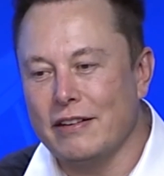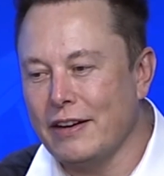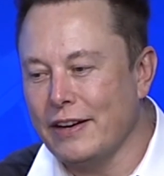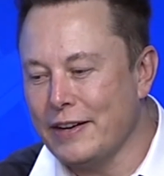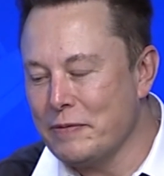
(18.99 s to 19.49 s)

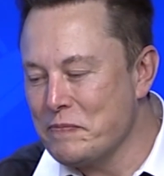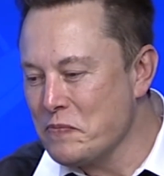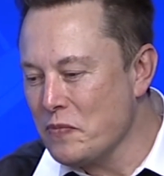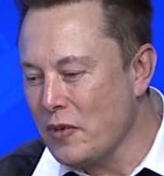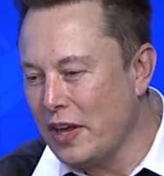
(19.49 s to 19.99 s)
Um,
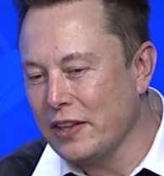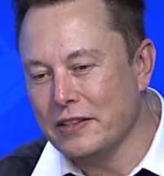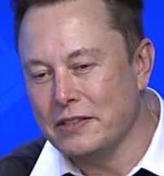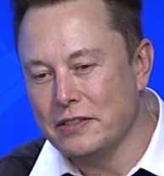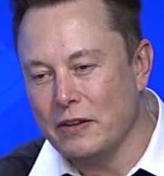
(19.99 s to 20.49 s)
I think
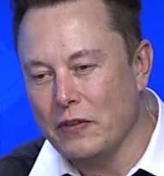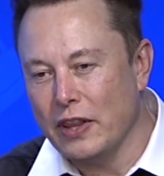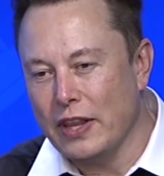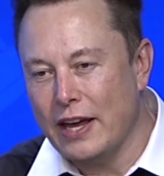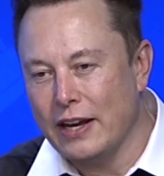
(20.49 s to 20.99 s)
this is something
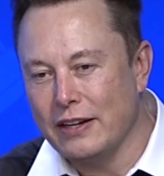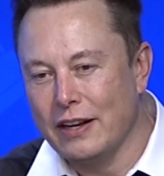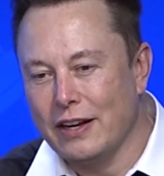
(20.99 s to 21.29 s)
that